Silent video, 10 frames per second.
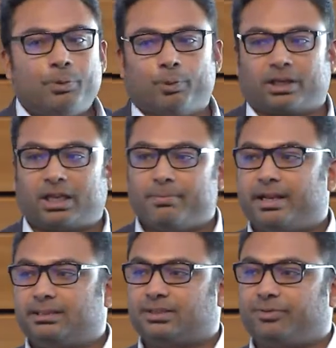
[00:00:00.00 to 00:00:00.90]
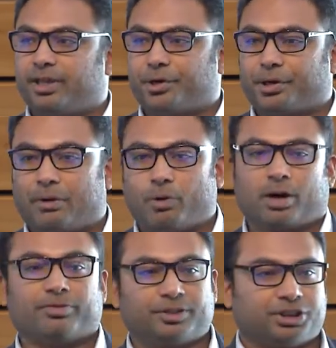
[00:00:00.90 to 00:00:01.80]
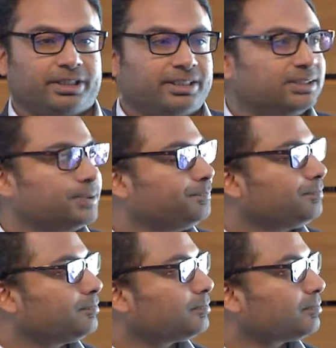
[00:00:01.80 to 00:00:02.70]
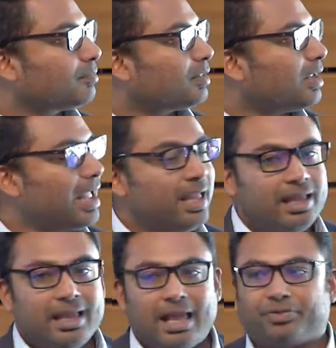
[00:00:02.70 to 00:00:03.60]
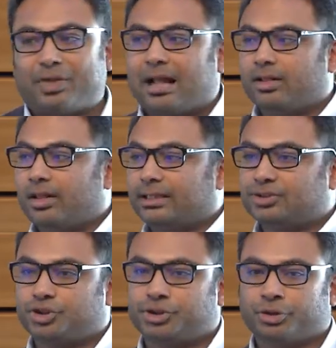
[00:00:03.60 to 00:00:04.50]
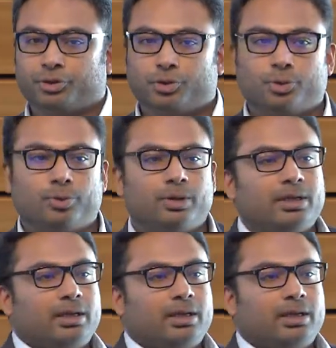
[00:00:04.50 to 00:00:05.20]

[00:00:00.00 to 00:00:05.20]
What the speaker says: We're committed to figuring out what our vision is. And that led to